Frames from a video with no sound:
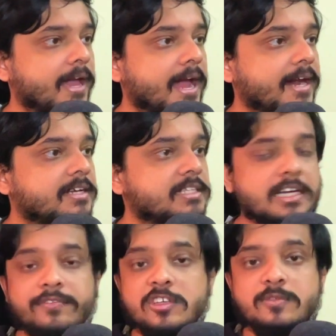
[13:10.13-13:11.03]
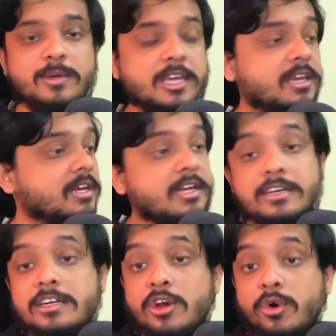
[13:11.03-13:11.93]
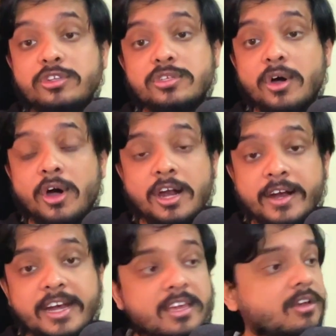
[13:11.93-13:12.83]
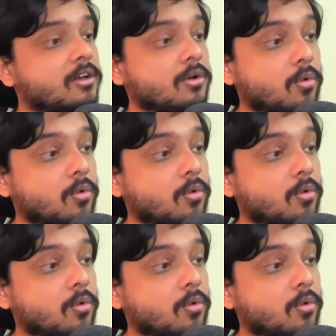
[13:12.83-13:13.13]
and service B knows already